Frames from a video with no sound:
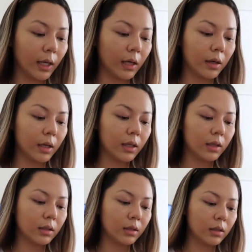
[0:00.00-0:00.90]

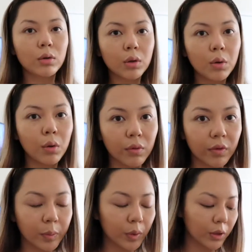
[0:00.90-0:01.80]
area. Don't go
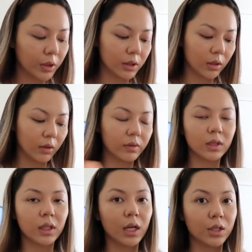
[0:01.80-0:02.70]
overboard because
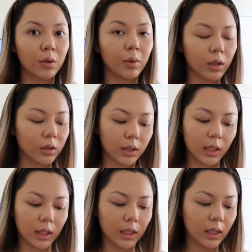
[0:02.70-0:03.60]
obviously I don't want to look
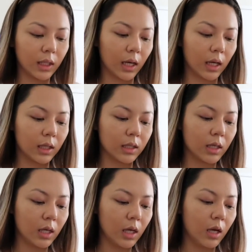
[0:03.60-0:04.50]
cakey, and
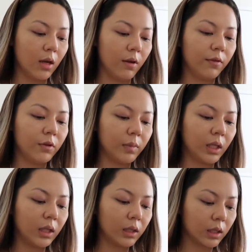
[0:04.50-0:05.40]
for
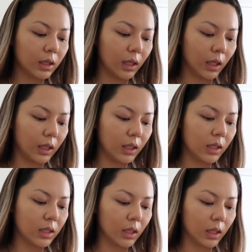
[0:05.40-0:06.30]
me looking cakey
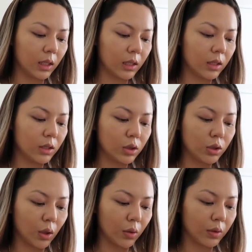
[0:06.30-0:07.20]
is like
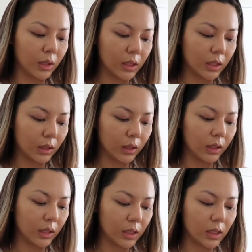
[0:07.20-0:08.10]
so
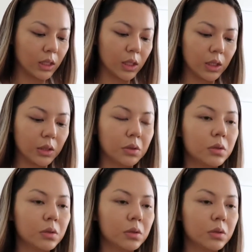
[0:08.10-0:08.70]
easy to do.